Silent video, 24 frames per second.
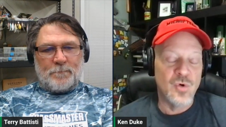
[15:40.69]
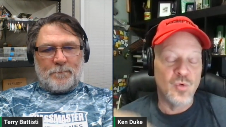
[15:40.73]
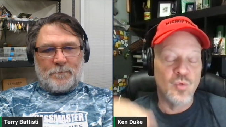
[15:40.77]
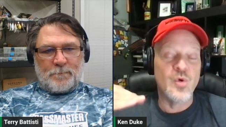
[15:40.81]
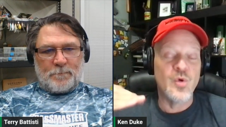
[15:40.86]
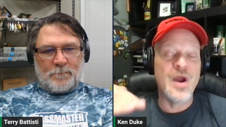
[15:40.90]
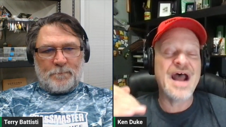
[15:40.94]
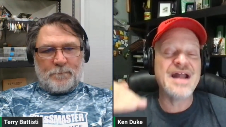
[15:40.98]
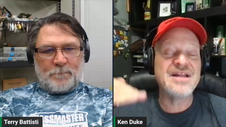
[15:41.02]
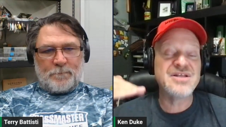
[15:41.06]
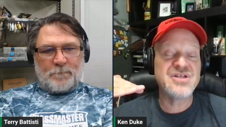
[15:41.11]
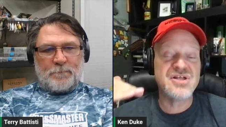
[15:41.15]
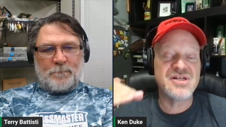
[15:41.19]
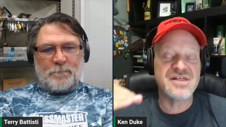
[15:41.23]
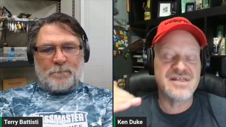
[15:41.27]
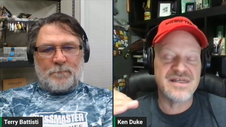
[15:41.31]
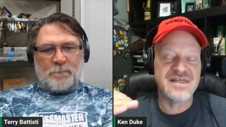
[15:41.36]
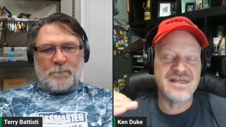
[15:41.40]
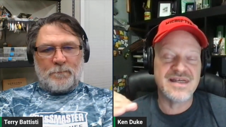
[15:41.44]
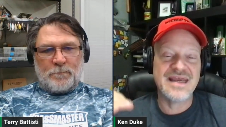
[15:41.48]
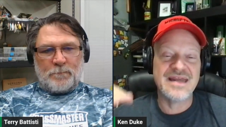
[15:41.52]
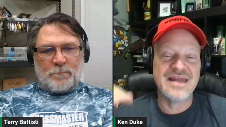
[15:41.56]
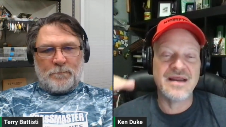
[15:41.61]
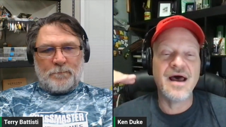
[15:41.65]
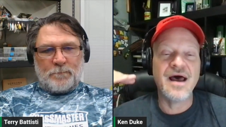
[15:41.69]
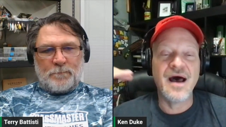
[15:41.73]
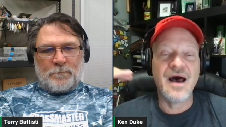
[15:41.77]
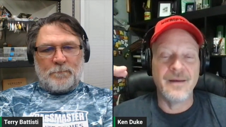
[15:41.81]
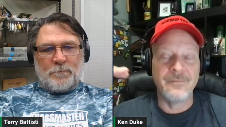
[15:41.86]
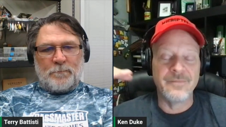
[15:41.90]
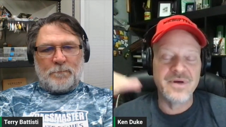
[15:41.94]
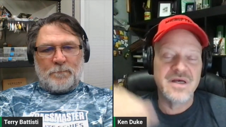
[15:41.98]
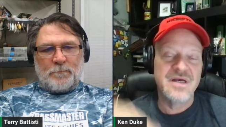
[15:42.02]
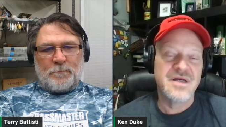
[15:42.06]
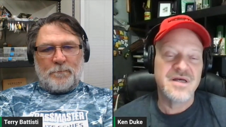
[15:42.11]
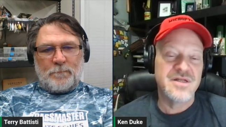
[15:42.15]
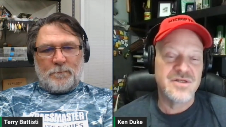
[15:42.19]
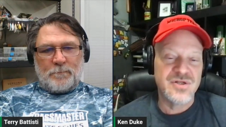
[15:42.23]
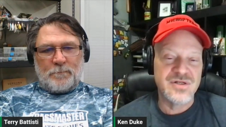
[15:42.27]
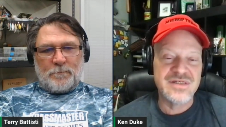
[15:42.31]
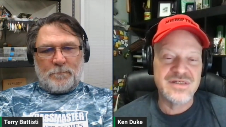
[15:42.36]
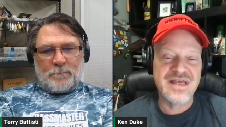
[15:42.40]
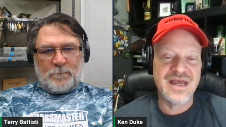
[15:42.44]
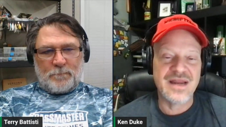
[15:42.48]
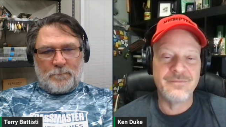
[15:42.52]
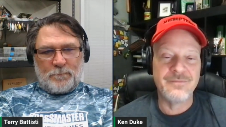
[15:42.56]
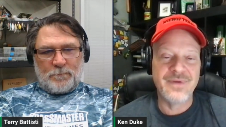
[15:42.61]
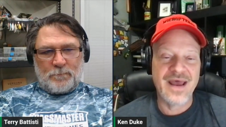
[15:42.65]
Speaker 1: ratchets it up to
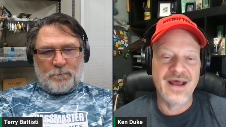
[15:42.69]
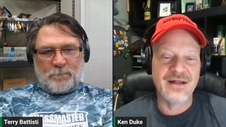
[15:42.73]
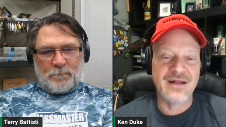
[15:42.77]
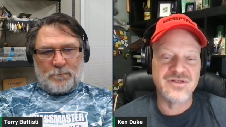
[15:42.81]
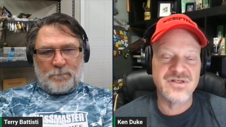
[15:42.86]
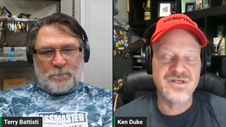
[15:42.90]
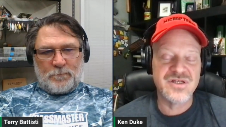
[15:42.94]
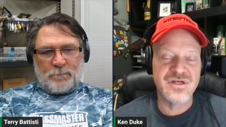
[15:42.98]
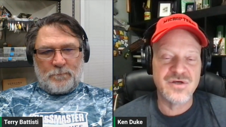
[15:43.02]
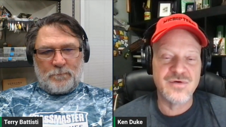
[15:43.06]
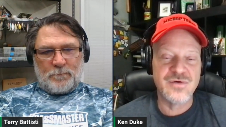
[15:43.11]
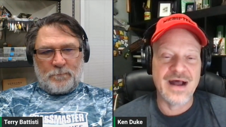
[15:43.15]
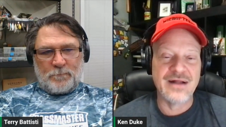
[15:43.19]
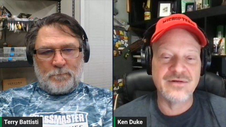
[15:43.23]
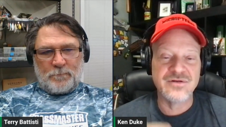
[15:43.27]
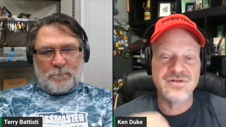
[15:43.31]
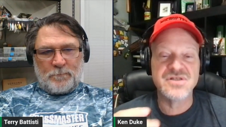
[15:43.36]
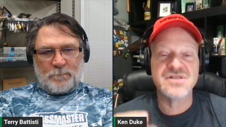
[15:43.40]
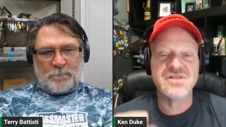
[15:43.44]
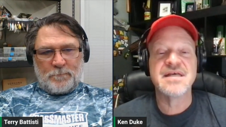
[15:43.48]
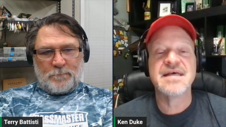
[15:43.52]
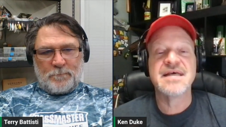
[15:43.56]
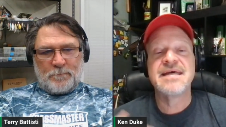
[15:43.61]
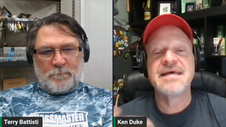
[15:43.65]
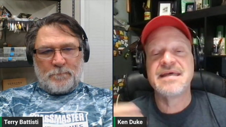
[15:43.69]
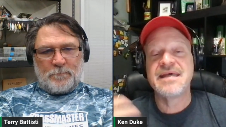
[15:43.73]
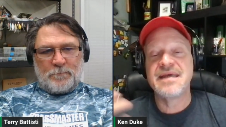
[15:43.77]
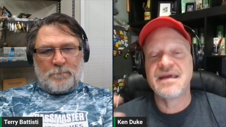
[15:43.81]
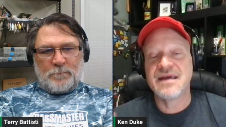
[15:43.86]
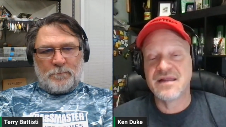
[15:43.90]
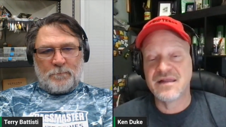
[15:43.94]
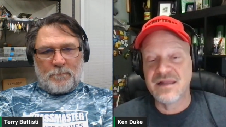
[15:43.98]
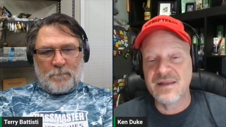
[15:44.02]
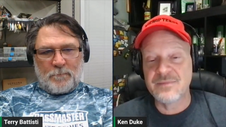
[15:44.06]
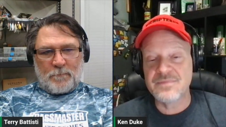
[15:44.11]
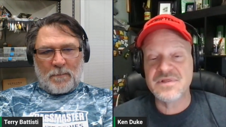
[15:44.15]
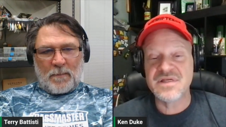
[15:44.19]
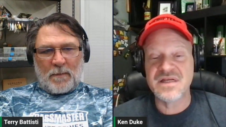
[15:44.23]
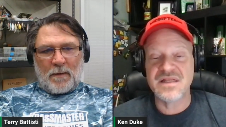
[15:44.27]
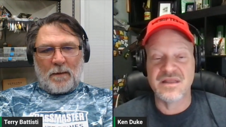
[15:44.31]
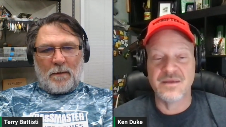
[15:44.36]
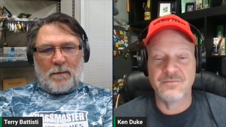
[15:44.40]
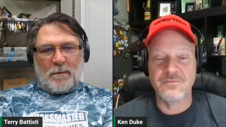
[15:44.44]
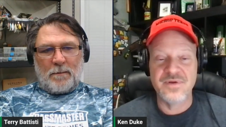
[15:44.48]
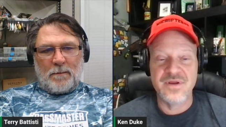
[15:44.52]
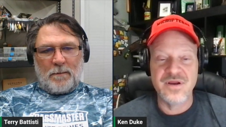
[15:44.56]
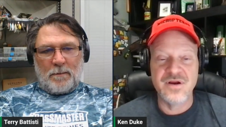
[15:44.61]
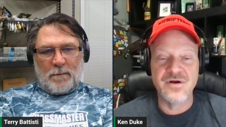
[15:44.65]
10 pounds 2 ounces, eclipsing
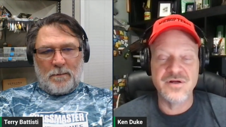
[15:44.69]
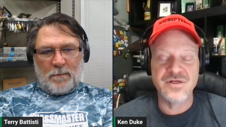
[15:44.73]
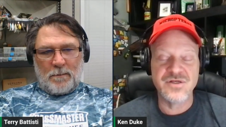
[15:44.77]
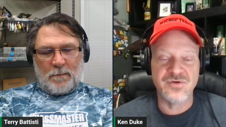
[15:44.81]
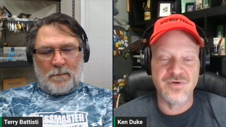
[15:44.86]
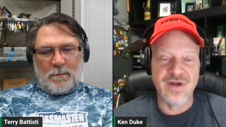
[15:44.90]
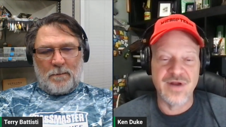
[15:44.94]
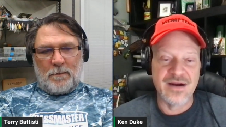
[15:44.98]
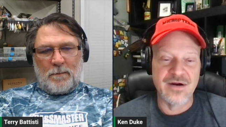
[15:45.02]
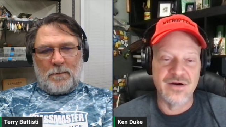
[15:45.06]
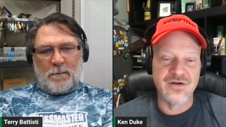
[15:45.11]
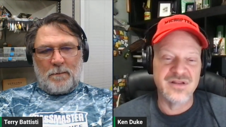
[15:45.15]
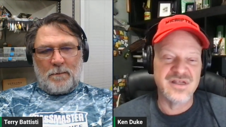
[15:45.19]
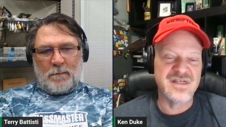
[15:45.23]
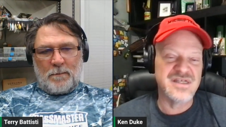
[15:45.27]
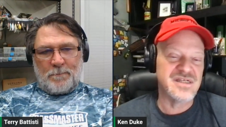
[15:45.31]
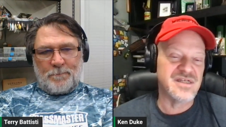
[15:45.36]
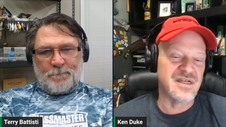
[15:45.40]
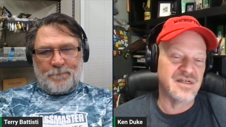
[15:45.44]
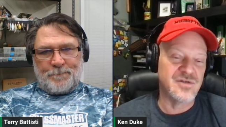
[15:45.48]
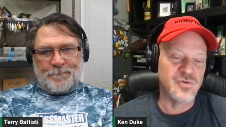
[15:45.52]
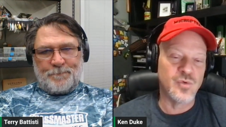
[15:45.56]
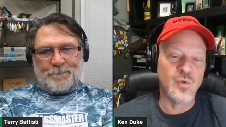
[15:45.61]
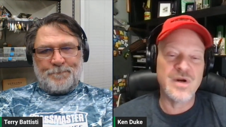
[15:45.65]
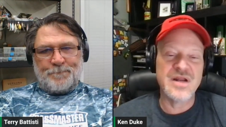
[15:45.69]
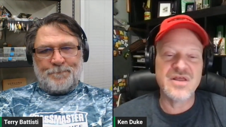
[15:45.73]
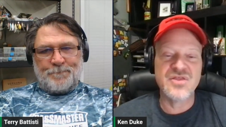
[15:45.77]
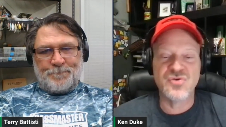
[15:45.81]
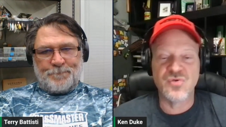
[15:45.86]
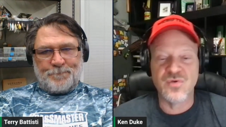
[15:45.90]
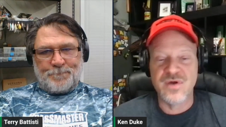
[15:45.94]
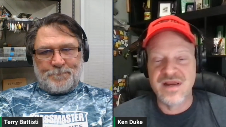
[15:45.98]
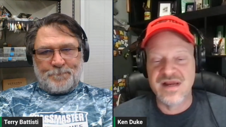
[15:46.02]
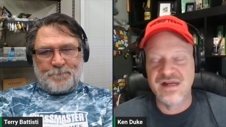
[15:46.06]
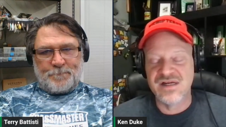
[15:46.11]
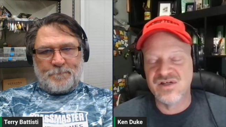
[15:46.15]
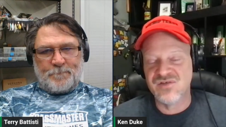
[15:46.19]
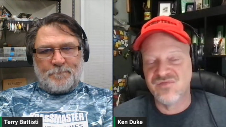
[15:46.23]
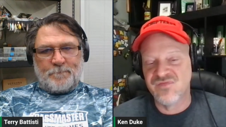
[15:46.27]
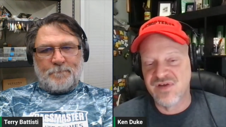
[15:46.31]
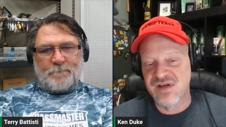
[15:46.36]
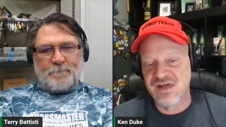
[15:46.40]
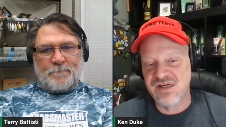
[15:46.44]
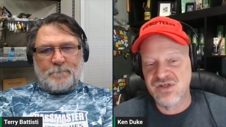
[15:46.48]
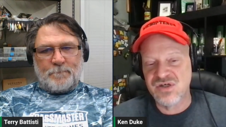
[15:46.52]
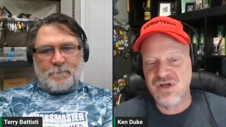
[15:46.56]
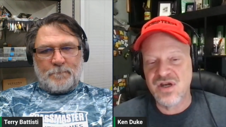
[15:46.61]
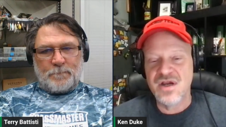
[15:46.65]
the Pierce record. This is a 23 inch
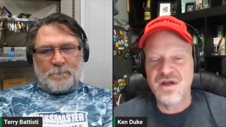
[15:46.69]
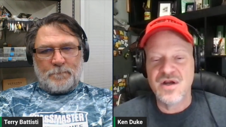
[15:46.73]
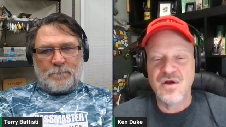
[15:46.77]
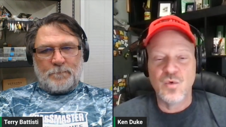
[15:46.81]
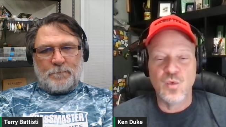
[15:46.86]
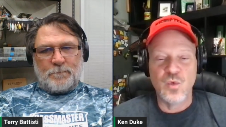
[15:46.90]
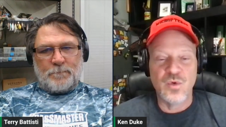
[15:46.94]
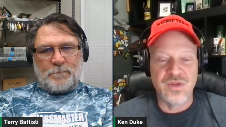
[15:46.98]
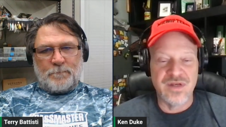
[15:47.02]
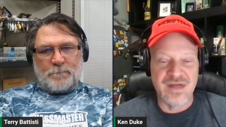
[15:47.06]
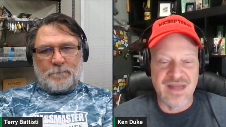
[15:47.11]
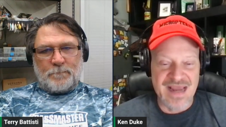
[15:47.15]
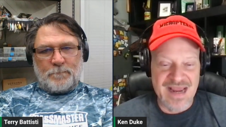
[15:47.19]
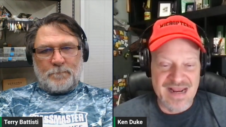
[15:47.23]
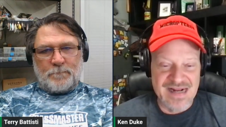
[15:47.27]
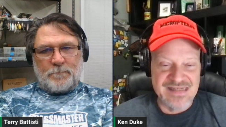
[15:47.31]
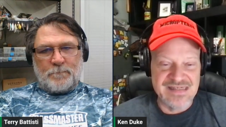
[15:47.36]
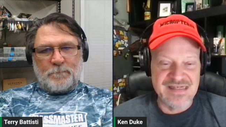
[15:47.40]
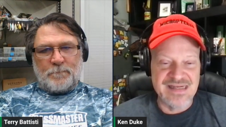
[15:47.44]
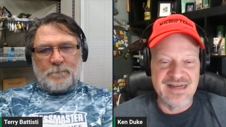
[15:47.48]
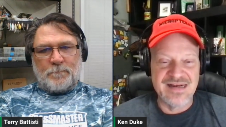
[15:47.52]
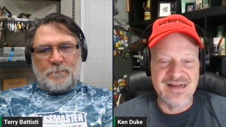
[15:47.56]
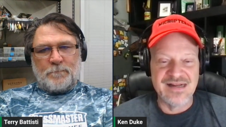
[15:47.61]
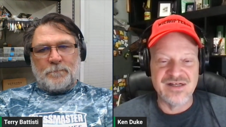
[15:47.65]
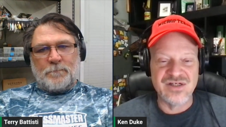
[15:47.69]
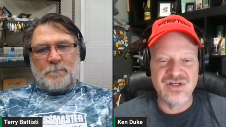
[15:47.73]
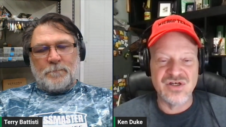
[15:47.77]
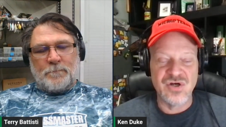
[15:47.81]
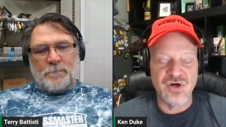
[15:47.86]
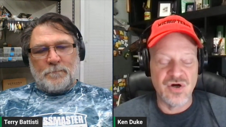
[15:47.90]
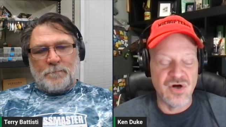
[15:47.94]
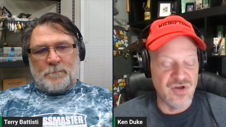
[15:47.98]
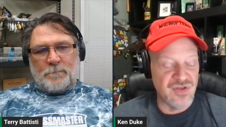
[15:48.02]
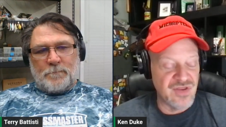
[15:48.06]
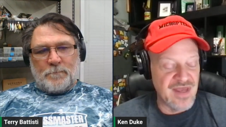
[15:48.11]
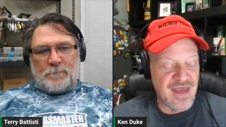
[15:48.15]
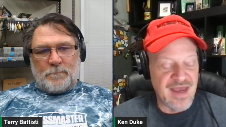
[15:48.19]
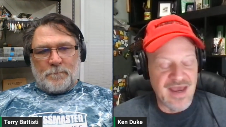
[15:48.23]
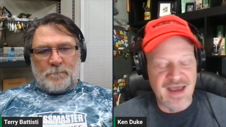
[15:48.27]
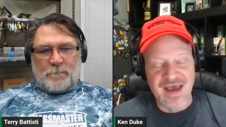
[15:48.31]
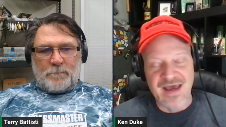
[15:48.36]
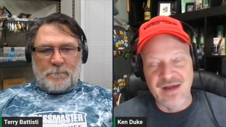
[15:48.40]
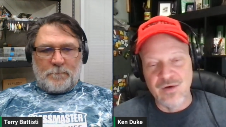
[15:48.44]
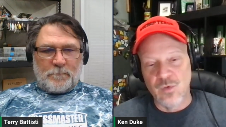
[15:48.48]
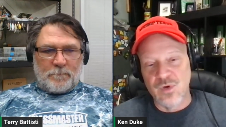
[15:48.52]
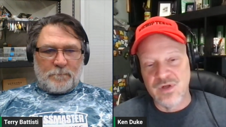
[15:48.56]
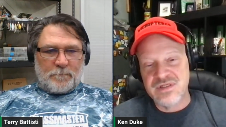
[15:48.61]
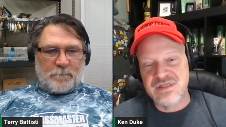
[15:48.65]
fish with an 18 inch girth.
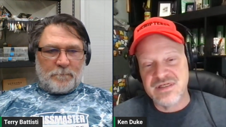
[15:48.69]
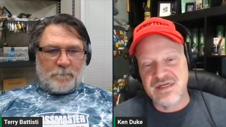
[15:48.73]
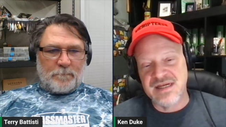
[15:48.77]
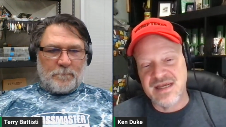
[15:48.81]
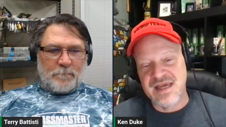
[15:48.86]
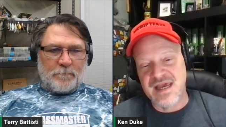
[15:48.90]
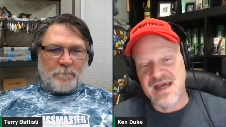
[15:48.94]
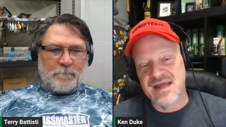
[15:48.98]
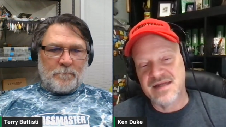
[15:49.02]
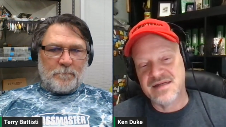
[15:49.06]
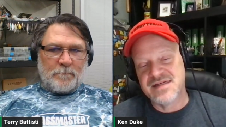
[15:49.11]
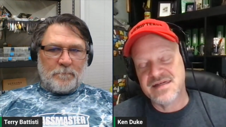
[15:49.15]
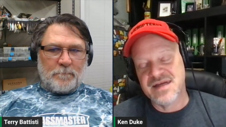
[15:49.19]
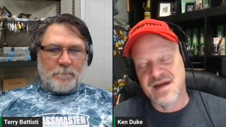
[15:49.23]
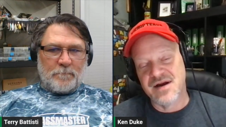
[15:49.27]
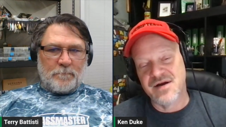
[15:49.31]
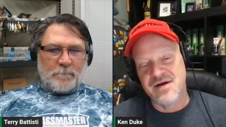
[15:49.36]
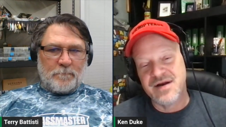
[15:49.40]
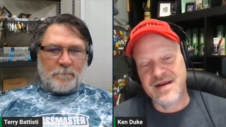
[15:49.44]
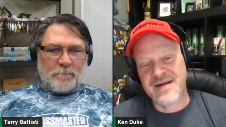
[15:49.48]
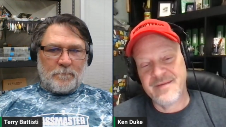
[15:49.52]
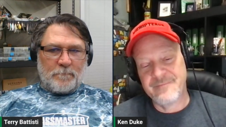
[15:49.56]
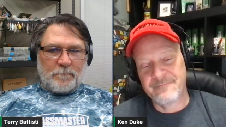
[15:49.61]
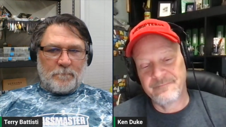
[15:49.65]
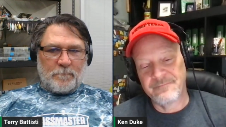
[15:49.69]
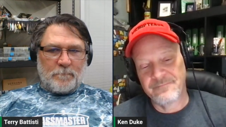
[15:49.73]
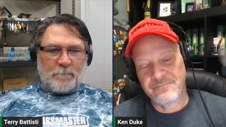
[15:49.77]
And once again, Terry,